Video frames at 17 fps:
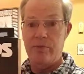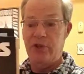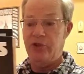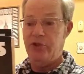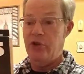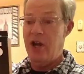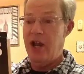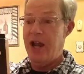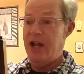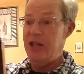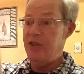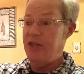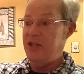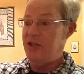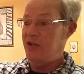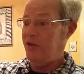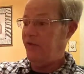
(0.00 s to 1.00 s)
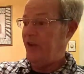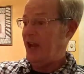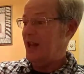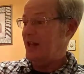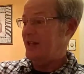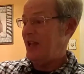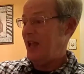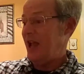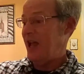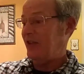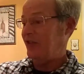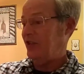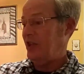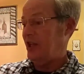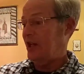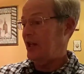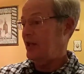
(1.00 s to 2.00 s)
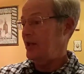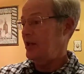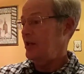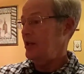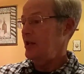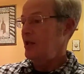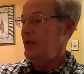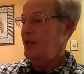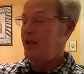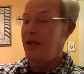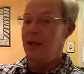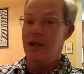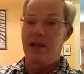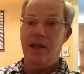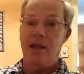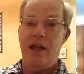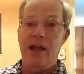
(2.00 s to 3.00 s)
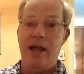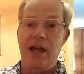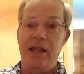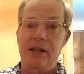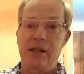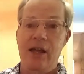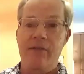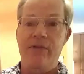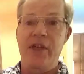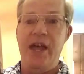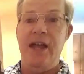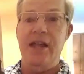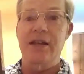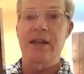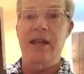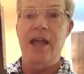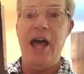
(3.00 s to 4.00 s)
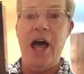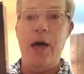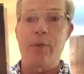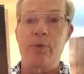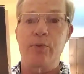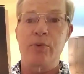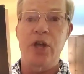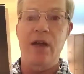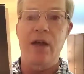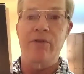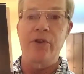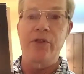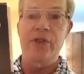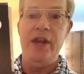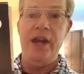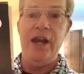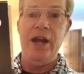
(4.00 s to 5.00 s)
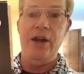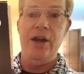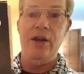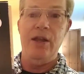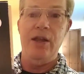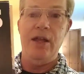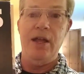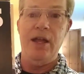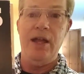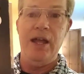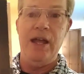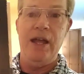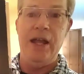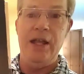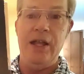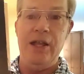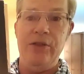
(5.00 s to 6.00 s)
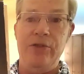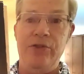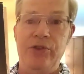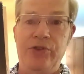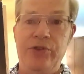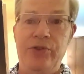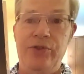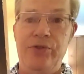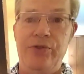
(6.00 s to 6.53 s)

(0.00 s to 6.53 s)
and Mr. Hyde. These are fantastic. I love that album cover there. I just